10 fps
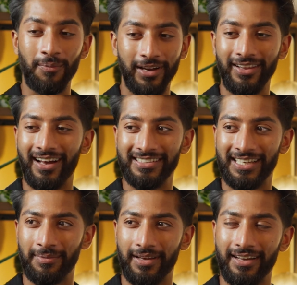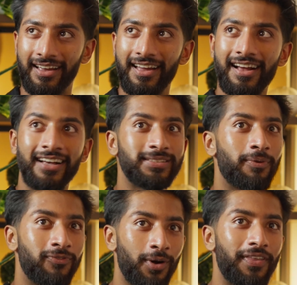I'm realizing I'm like, because
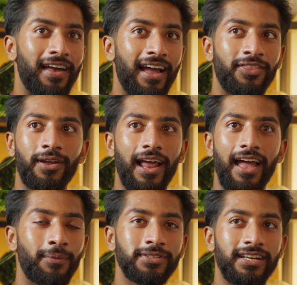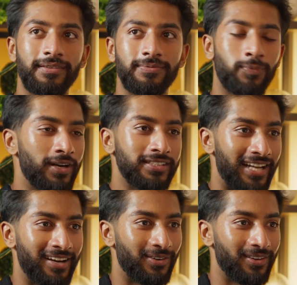before then I thought it was like pretty
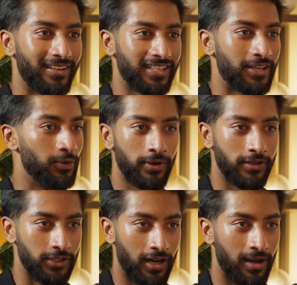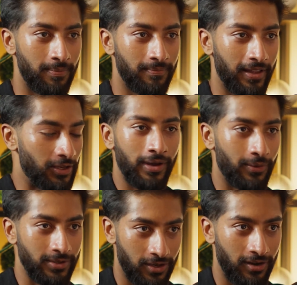standard. like you do a good job, like you get a
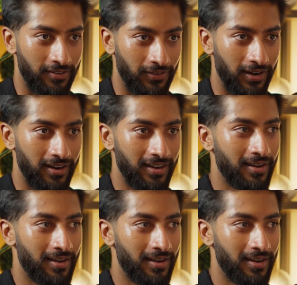return offer.